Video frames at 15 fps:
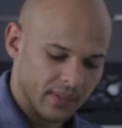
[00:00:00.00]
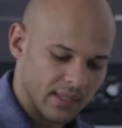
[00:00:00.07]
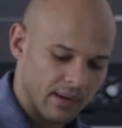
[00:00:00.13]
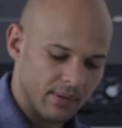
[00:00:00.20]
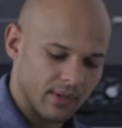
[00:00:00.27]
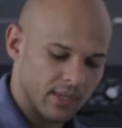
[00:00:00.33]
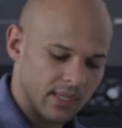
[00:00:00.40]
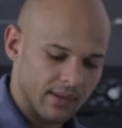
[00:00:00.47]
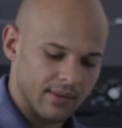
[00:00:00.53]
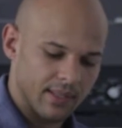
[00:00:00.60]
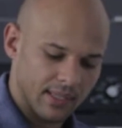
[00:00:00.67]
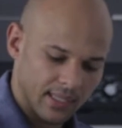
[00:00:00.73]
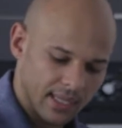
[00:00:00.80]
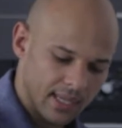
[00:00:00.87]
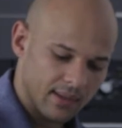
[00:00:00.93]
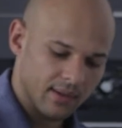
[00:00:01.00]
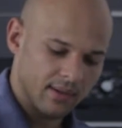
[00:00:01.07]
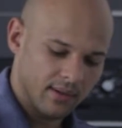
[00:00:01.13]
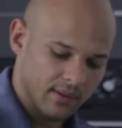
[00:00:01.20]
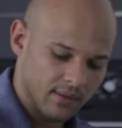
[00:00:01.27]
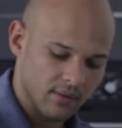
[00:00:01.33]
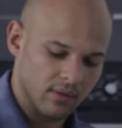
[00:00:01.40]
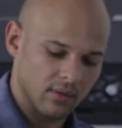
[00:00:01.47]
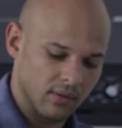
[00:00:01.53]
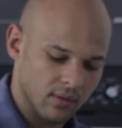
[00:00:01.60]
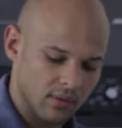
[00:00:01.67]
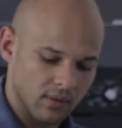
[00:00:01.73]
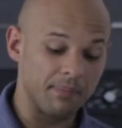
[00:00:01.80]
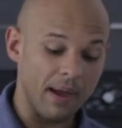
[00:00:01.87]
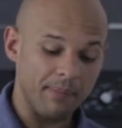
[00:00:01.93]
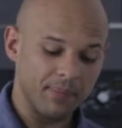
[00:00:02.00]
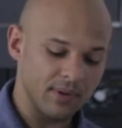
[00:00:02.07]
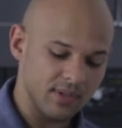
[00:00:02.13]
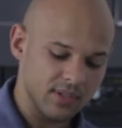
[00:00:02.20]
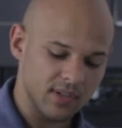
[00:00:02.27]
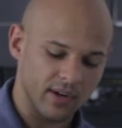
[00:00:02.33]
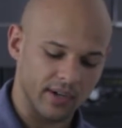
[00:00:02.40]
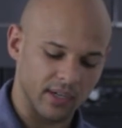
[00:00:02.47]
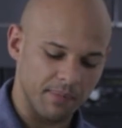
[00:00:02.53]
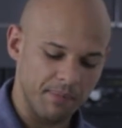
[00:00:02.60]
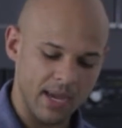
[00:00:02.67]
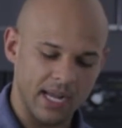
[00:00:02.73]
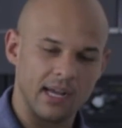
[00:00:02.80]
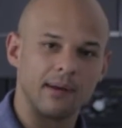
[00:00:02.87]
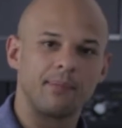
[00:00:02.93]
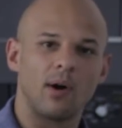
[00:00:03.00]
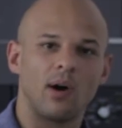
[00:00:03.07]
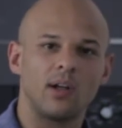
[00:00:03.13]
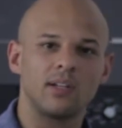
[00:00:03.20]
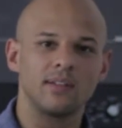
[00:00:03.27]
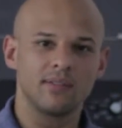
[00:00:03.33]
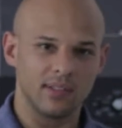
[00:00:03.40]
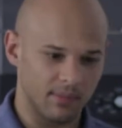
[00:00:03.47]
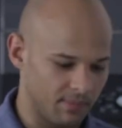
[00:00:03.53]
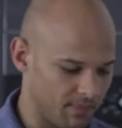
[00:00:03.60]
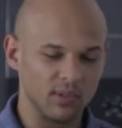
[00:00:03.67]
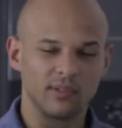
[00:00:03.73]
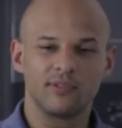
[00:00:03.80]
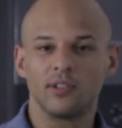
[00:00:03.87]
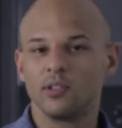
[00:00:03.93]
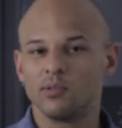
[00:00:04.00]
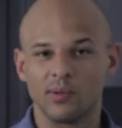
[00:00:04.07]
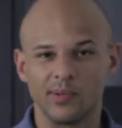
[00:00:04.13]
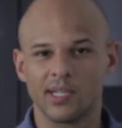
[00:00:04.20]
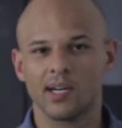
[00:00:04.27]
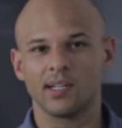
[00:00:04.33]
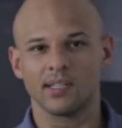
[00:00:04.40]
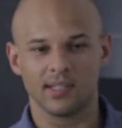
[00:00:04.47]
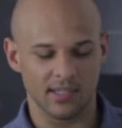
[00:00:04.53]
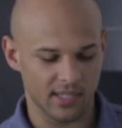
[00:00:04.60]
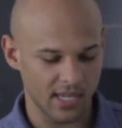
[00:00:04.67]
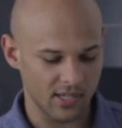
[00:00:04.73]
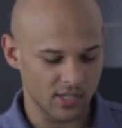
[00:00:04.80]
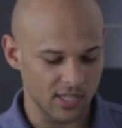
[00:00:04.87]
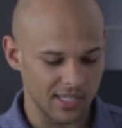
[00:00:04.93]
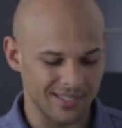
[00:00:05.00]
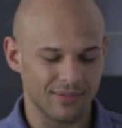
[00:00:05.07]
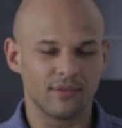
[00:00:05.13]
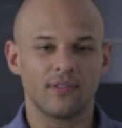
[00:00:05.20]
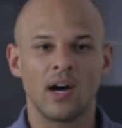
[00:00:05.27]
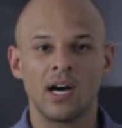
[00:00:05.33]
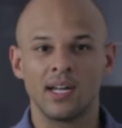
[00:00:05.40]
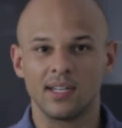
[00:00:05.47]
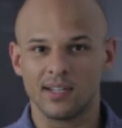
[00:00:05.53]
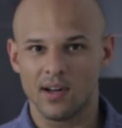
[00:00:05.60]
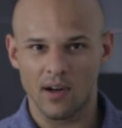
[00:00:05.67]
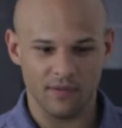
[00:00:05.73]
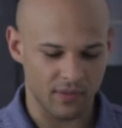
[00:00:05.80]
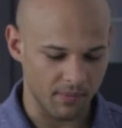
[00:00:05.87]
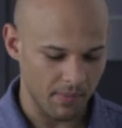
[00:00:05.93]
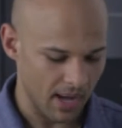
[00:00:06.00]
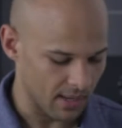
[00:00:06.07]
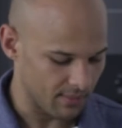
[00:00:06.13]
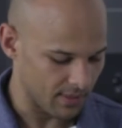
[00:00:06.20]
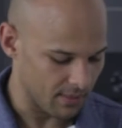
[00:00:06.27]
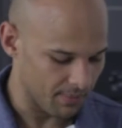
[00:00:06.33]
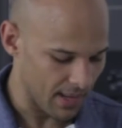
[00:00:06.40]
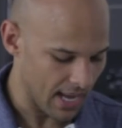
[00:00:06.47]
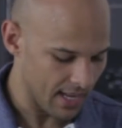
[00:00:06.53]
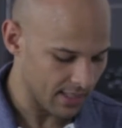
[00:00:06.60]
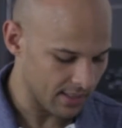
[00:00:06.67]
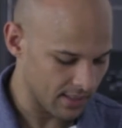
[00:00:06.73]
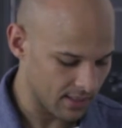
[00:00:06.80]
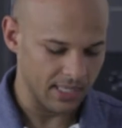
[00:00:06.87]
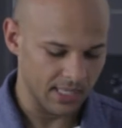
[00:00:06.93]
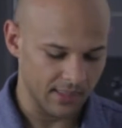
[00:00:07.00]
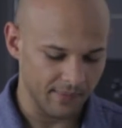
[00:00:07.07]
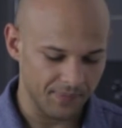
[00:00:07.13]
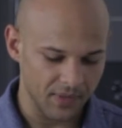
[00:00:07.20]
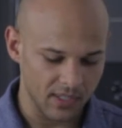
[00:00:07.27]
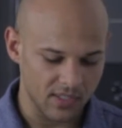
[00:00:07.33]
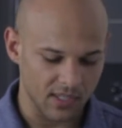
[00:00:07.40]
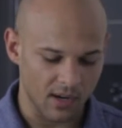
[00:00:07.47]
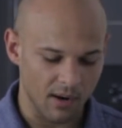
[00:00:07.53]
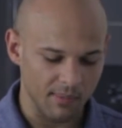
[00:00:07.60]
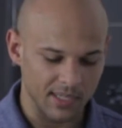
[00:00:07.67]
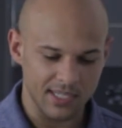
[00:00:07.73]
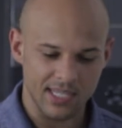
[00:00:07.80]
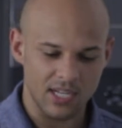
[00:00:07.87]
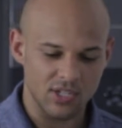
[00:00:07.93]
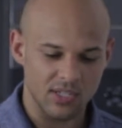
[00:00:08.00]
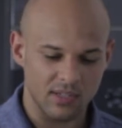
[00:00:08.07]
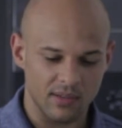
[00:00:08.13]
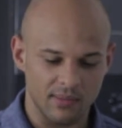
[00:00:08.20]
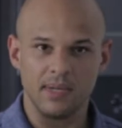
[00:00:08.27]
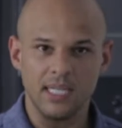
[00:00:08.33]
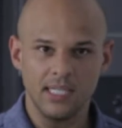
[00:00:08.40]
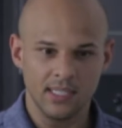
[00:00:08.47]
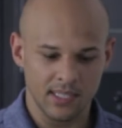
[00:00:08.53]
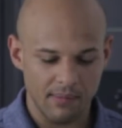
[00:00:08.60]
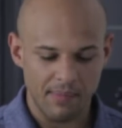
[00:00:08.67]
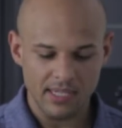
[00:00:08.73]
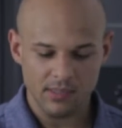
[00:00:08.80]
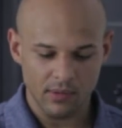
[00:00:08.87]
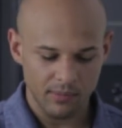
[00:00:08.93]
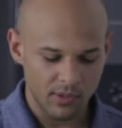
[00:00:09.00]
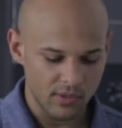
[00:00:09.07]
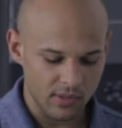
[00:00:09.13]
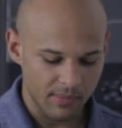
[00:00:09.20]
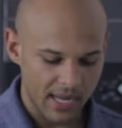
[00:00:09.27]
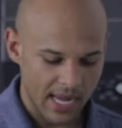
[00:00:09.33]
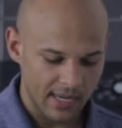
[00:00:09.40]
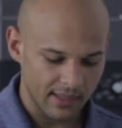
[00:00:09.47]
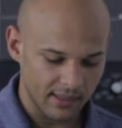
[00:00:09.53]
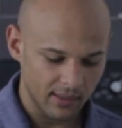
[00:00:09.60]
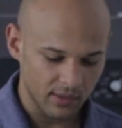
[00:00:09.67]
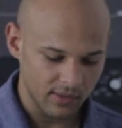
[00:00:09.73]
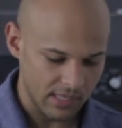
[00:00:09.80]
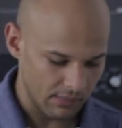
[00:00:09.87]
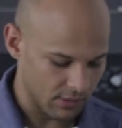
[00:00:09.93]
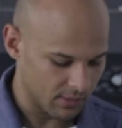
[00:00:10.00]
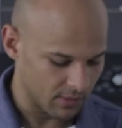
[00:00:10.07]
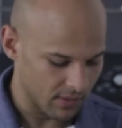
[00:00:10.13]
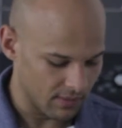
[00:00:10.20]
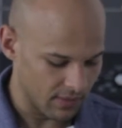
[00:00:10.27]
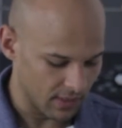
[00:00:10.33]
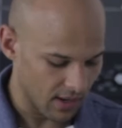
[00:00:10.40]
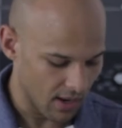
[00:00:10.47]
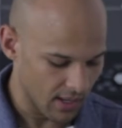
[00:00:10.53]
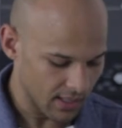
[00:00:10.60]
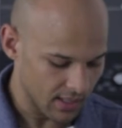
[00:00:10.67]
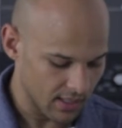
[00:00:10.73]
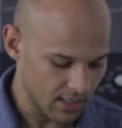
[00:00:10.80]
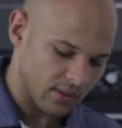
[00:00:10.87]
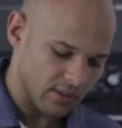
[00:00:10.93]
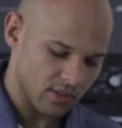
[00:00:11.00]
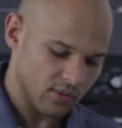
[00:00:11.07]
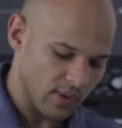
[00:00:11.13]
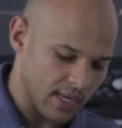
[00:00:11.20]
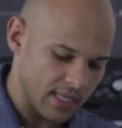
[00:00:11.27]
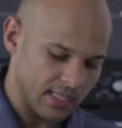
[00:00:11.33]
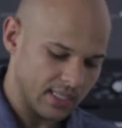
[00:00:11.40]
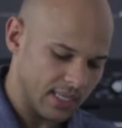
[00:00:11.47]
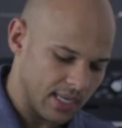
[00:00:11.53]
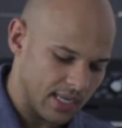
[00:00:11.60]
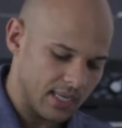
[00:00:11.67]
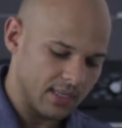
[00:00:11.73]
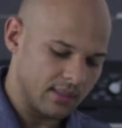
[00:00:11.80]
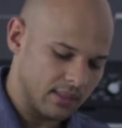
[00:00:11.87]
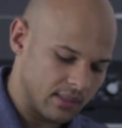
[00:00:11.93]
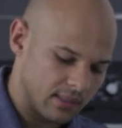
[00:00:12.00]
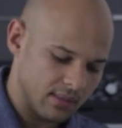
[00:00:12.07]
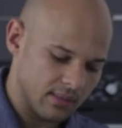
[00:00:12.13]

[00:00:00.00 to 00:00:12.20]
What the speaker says: Now we're cooking everything together. The peppers are gonna pick up all of the beautiful, what we call in the kitchen is fond off the bottom of the pot, meaning it's the caramelization of the meat. And then basically what I'm gonna do is I'm gonna add a little tablespoon of the garlic. Start sweating it down.